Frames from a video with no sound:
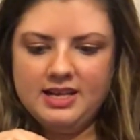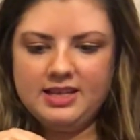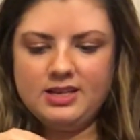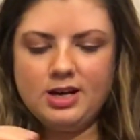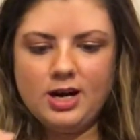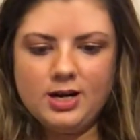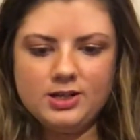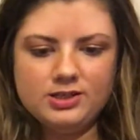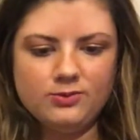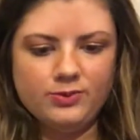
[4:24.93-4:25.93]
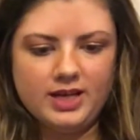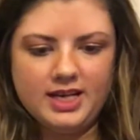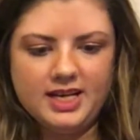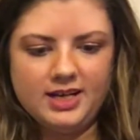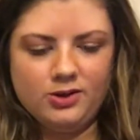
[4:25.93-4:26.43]
the NARS
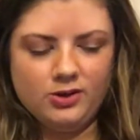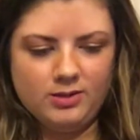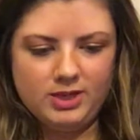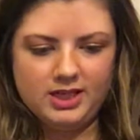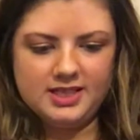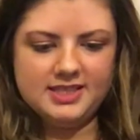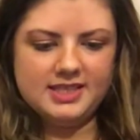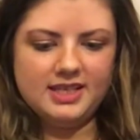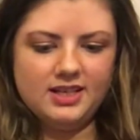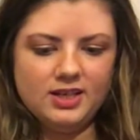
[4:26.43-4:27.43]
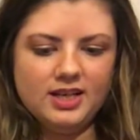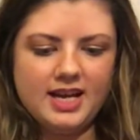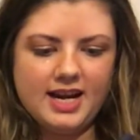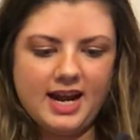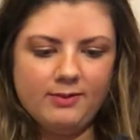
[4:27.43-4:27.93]
Radiant Creamy Concealer,
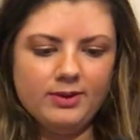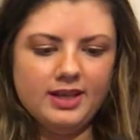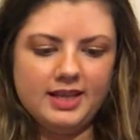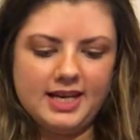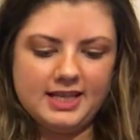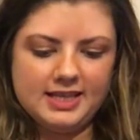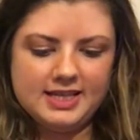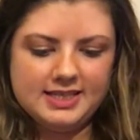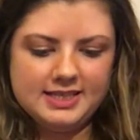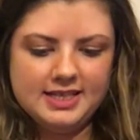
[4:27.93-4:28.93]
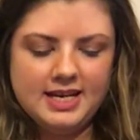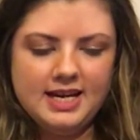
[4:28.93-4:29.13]
and I really like this.